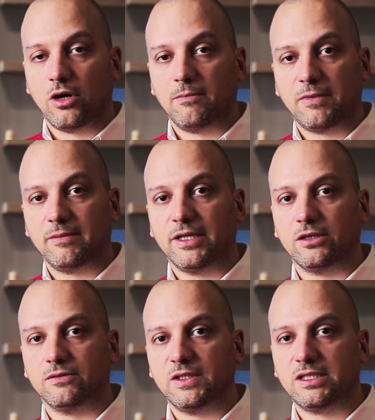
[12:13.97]

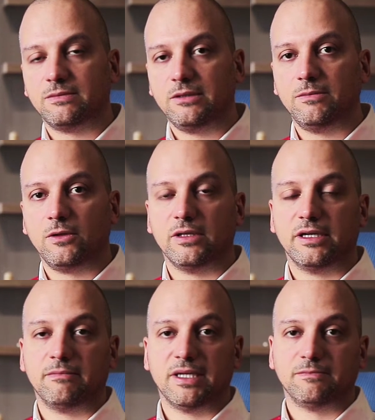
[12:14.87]
complement of 6 people,
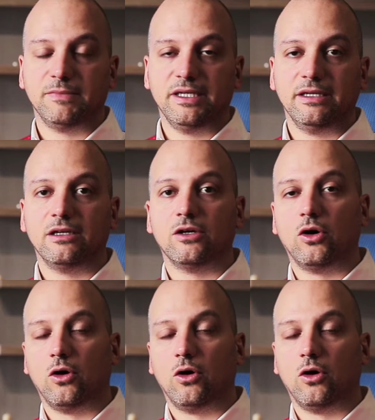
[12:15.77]
there must be